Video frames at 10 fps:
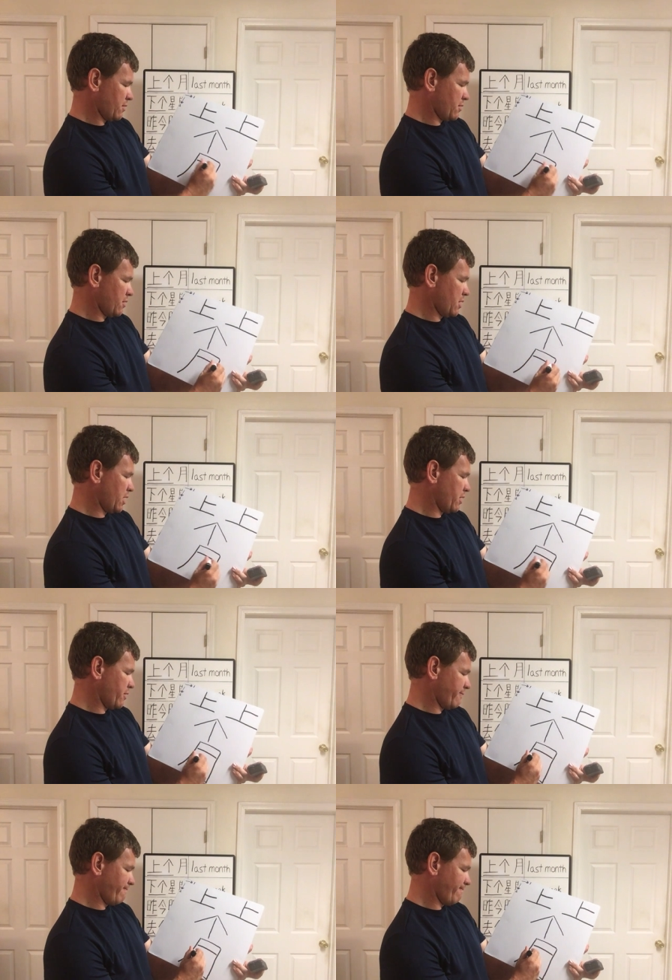three,
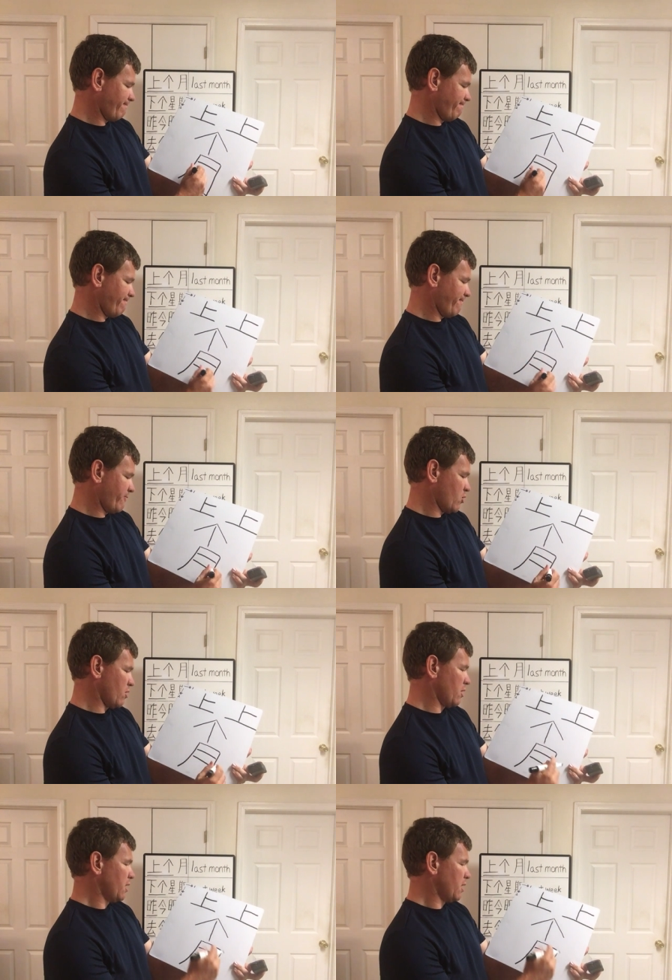four.